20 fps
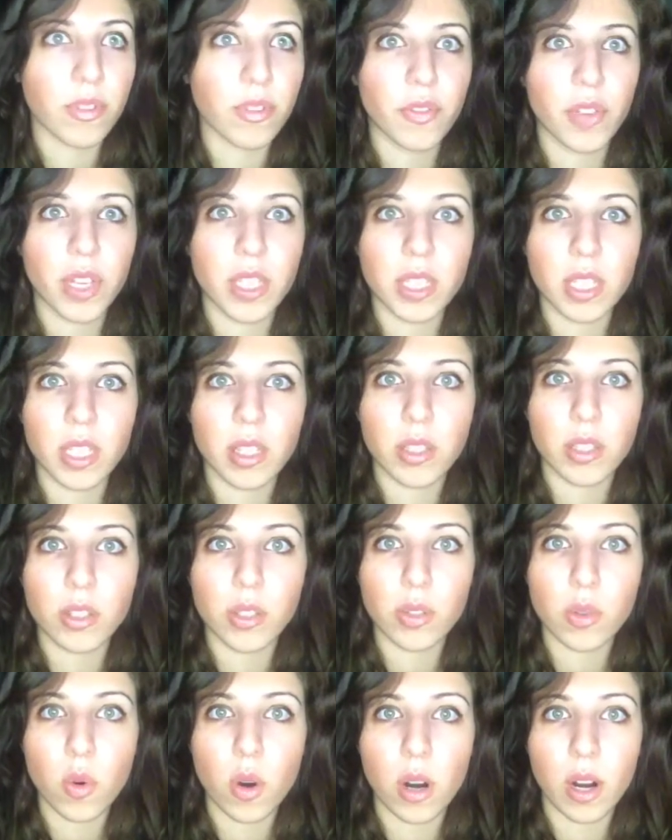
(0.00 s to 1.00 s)
facing the
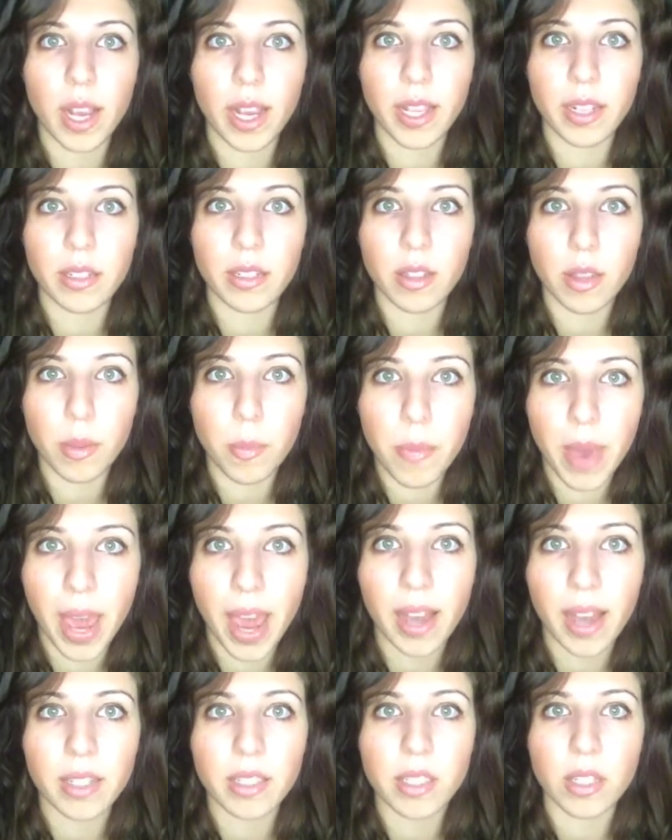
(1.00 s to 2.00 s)
store, and the
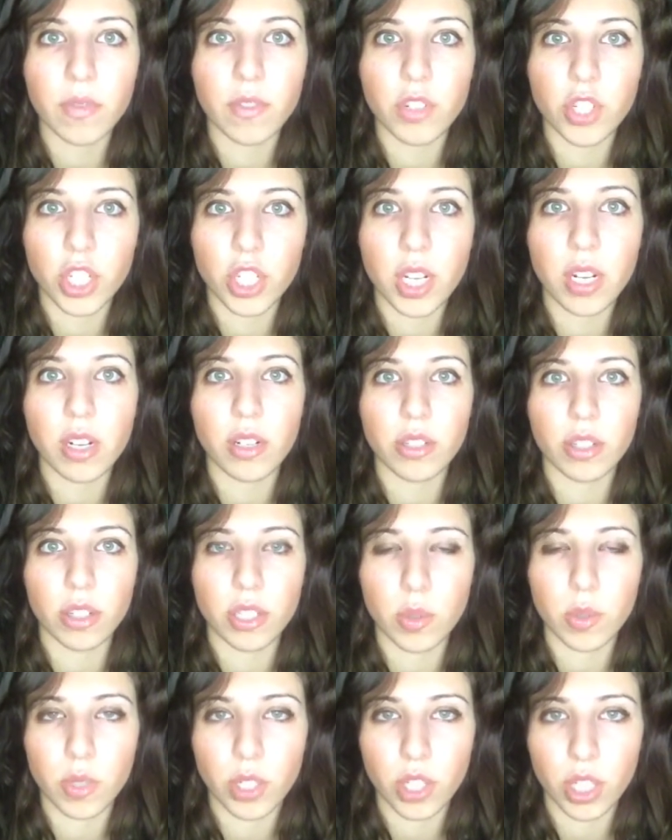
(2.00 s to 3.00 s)
backs of the chairs are
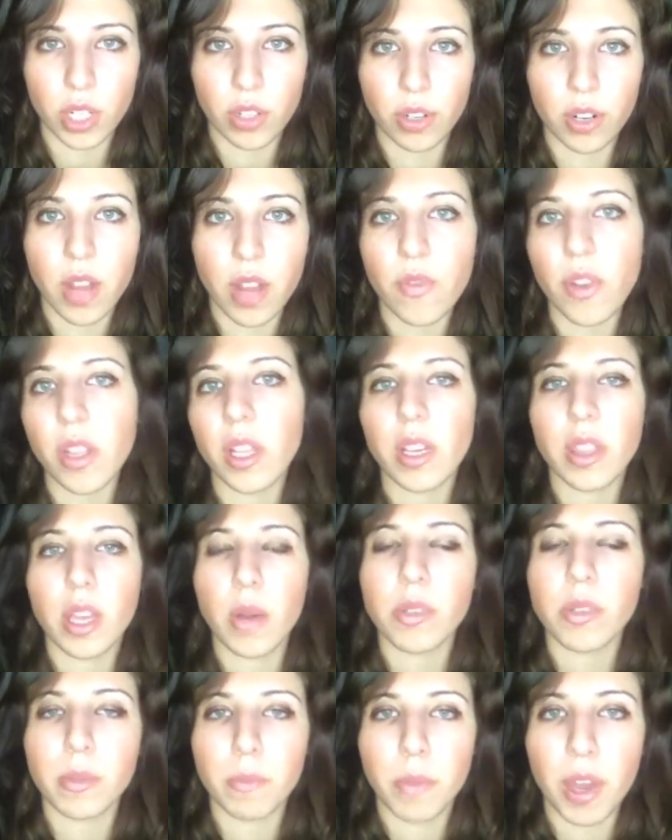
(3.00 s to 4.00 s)
to each other. And I felt like that
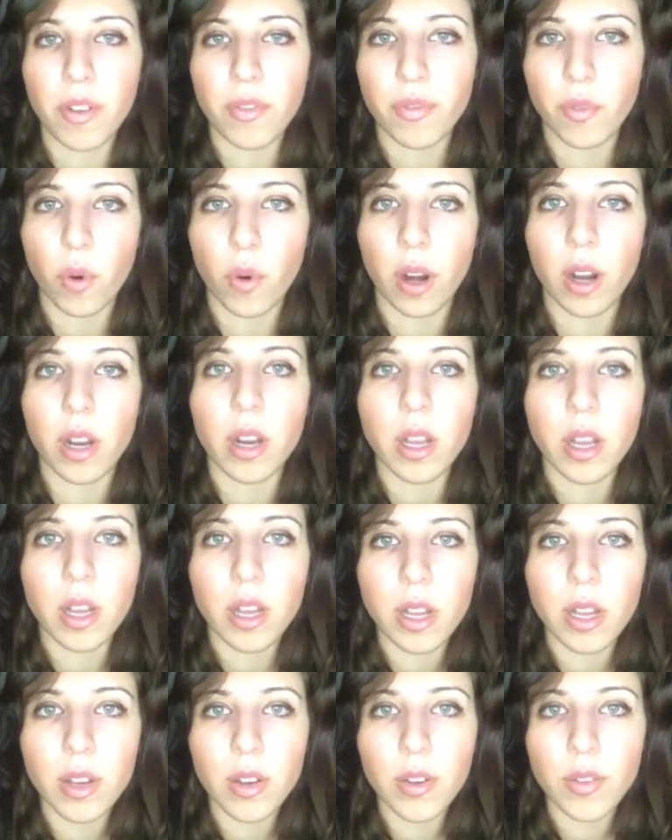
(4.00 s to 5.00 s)
was a metaphor
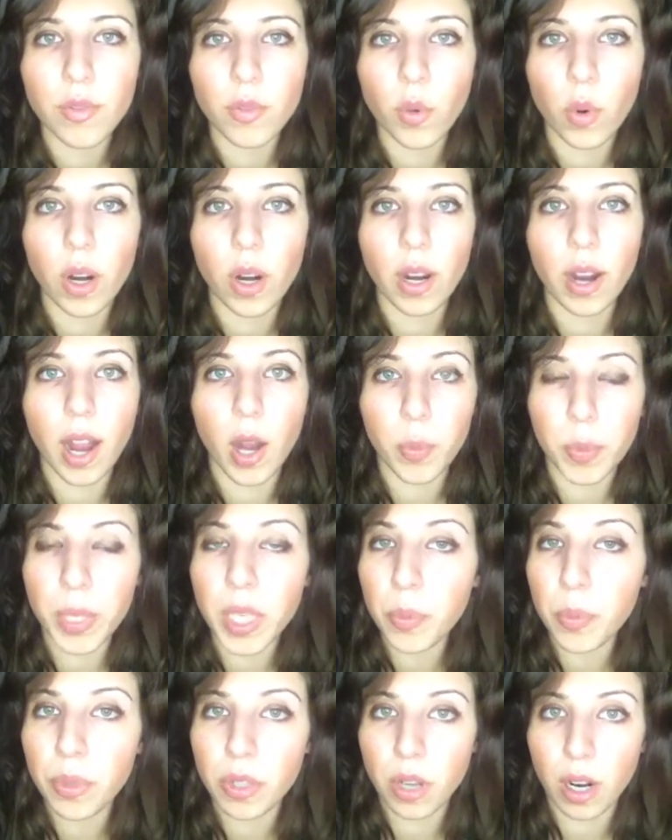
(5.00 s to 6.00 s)
for how
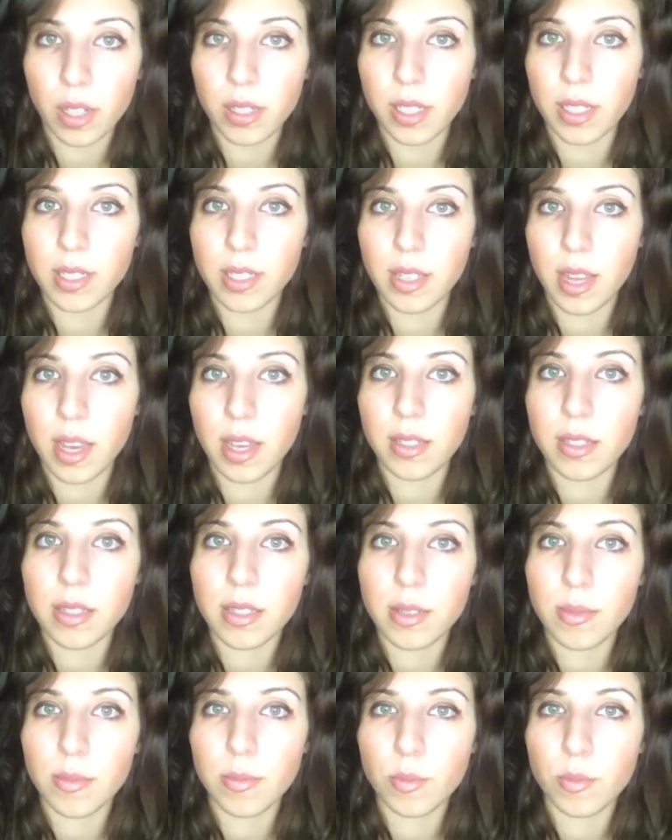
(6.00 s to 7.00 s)
people are these
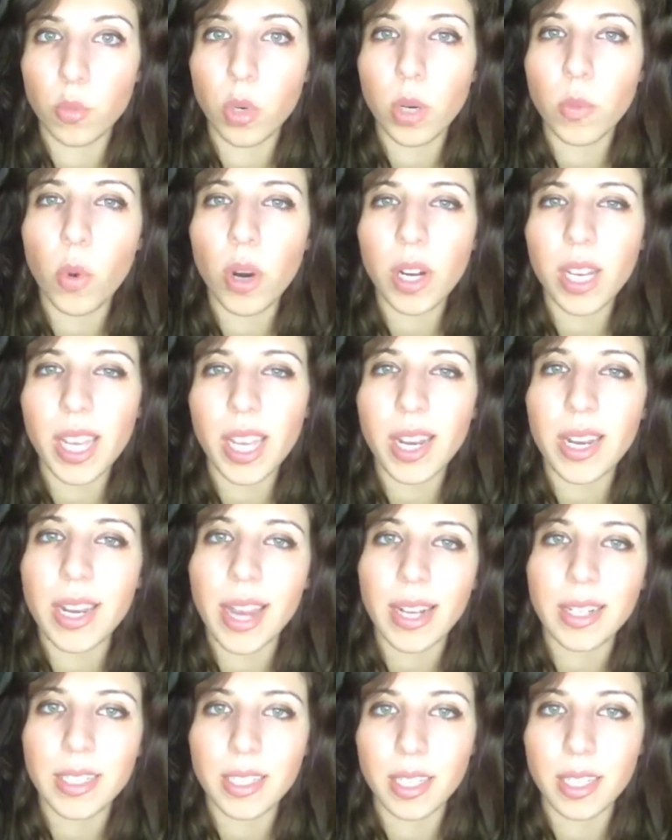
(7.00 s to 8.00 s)
days. We're more
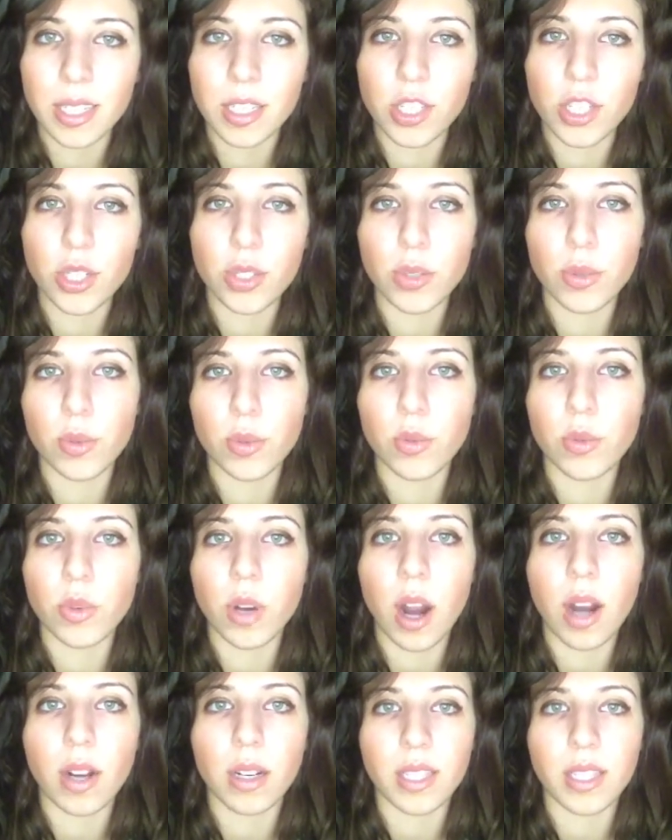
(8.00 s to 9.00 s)
connected to
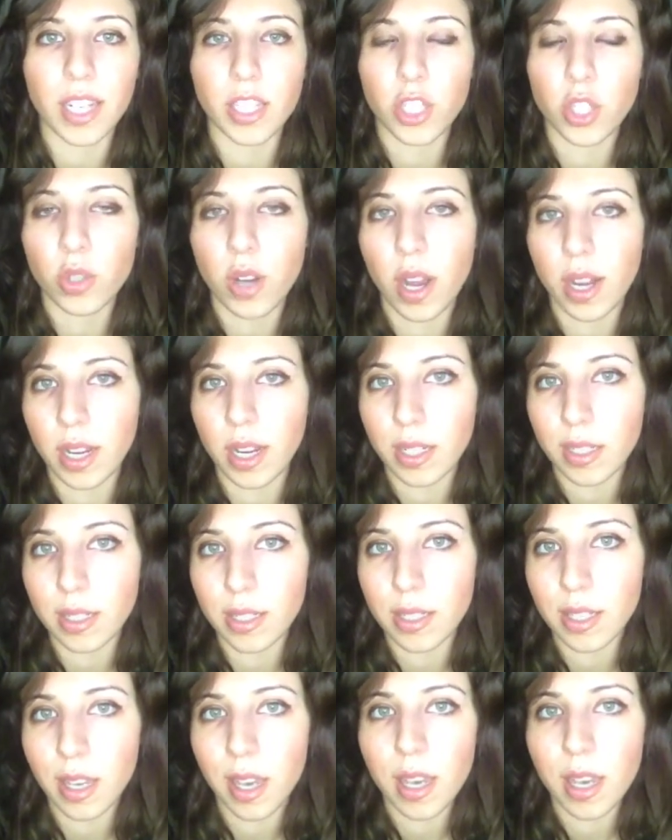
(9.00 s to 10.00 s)
our
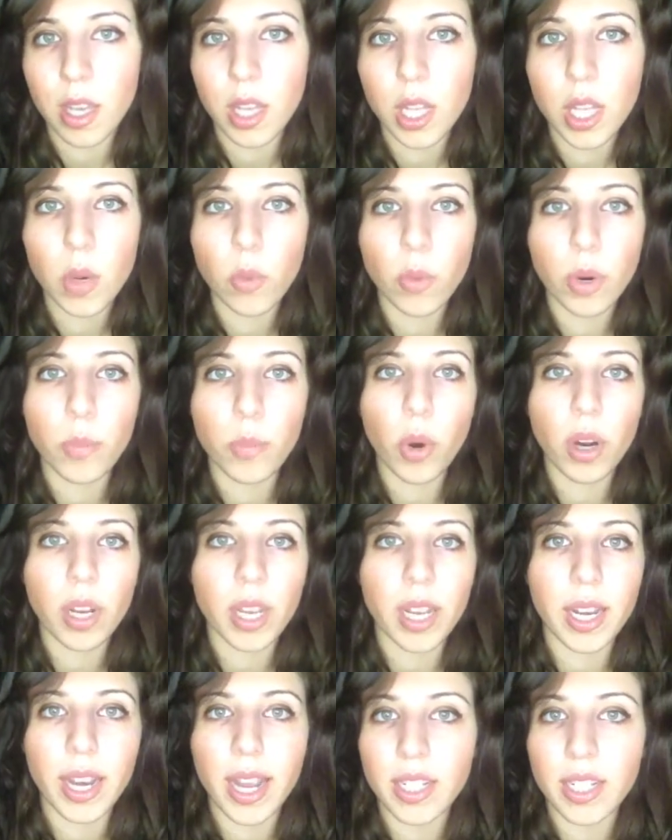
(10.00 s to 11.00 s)
electronics. We're more
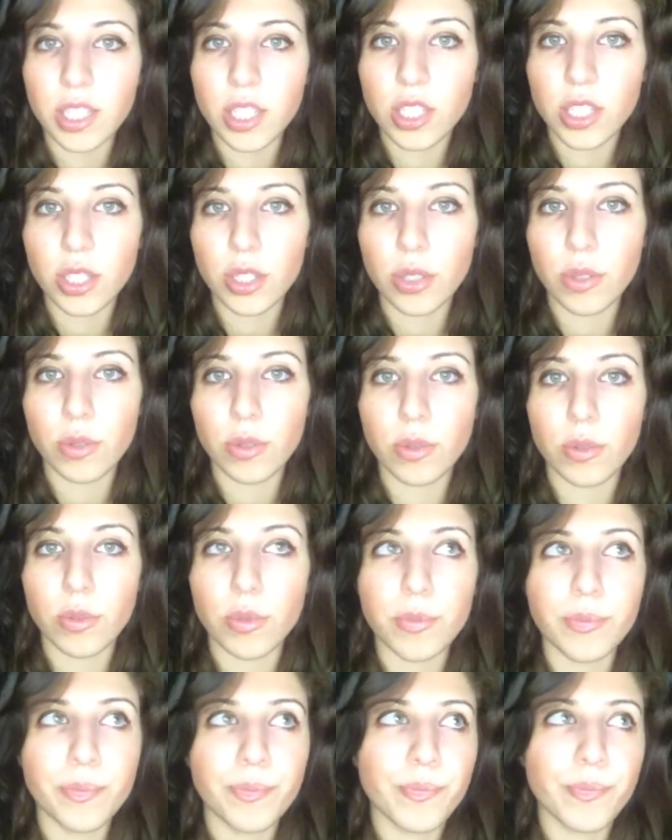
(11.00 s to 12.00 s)
connected
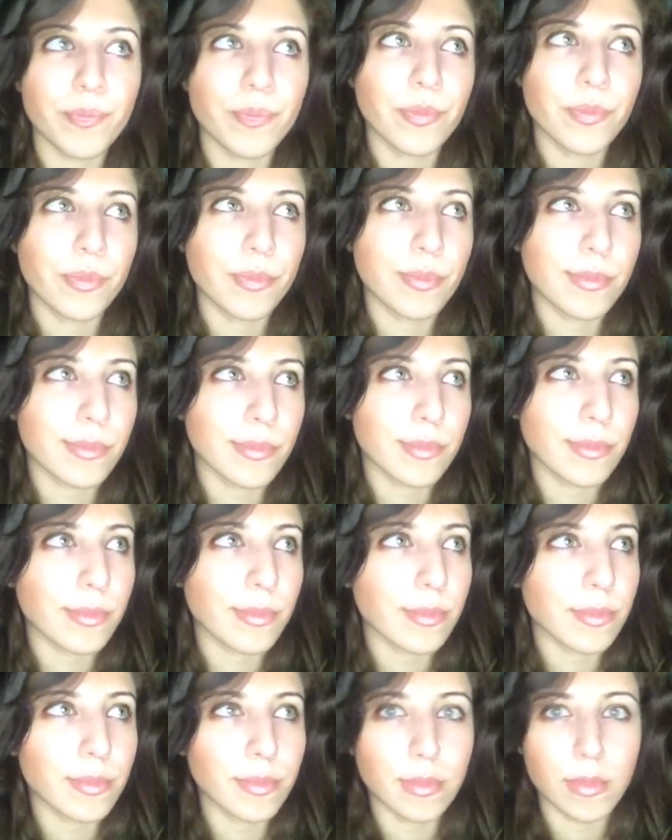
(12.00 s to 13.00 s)
to
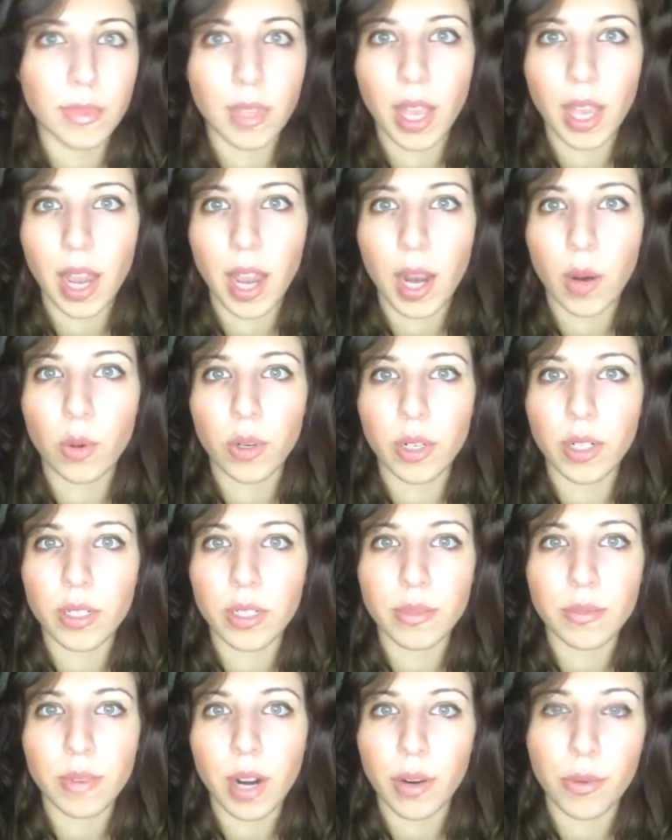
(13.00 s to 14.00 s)

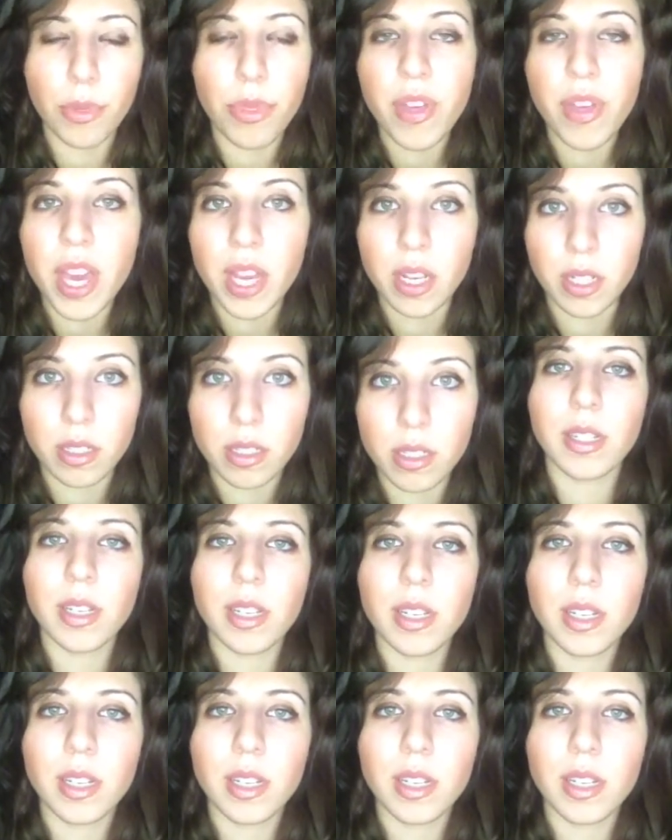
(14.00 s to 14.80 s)
our things.